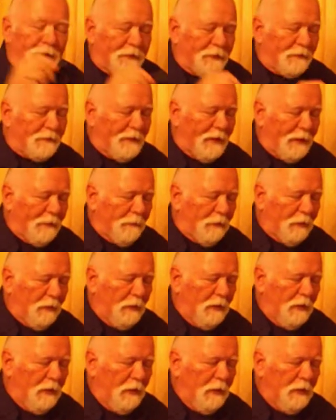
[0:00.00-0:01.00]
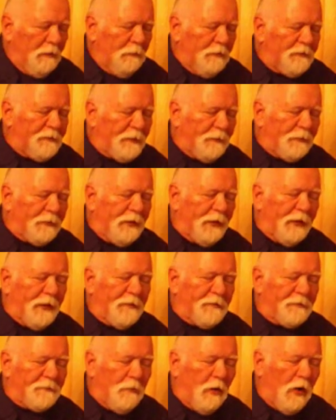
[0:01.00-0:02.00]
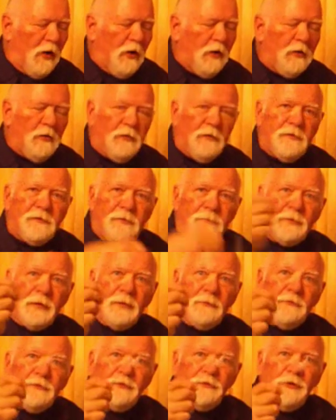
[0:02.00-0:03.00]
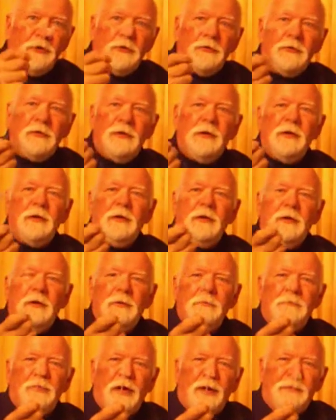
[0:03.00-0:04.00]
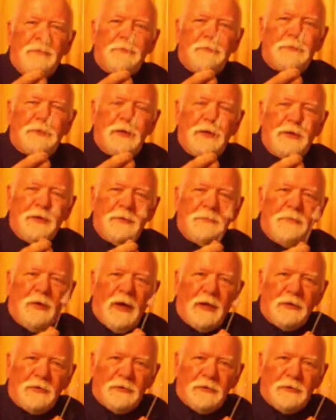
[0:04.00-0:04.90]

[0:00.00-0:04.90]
the table with something as small, or sometimes, pipe cleaner, bottle